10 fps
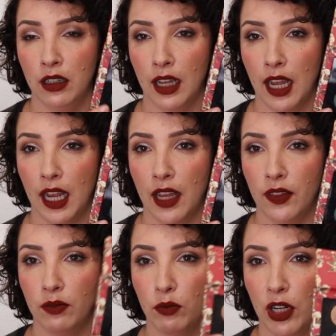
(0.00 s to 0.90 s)

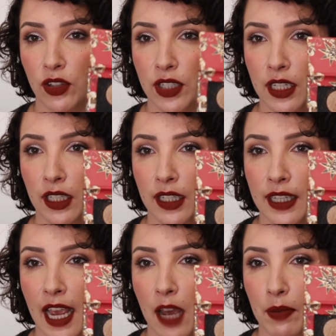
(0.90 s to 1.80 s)
when I was testing this
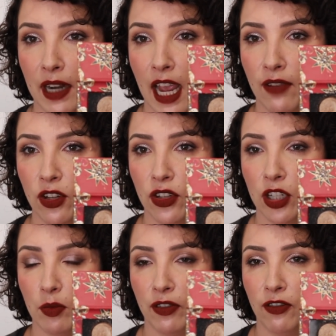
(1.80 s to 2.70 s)
out, but I have
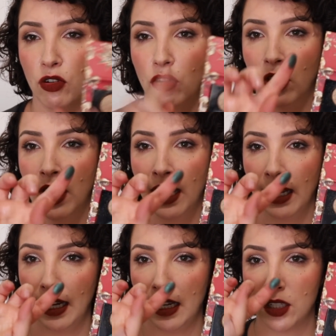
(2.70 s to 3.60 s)
used it before.
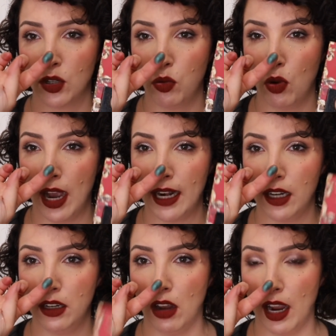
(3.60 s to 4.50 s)
It is quite a
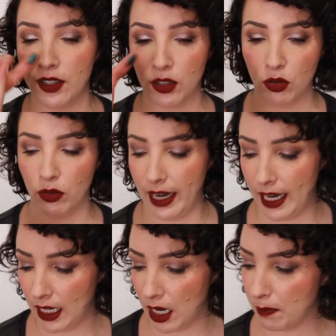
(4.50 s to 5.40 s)
nice
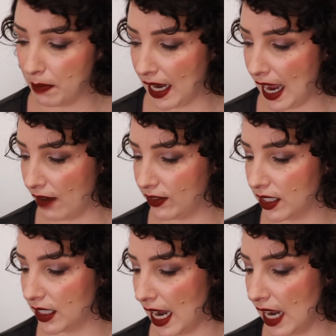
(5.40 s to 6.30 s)
green, but I have to
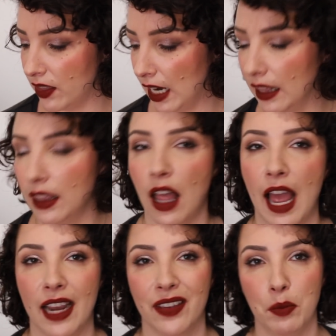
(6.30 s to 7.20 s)
say that I
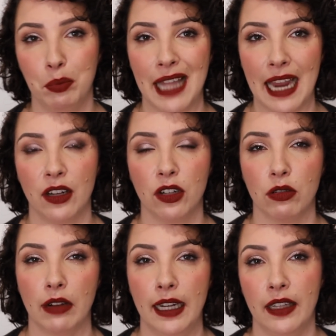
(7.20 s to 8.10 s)
like the black and
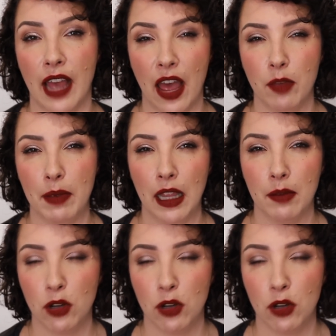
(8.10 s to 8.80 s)
green in the other palette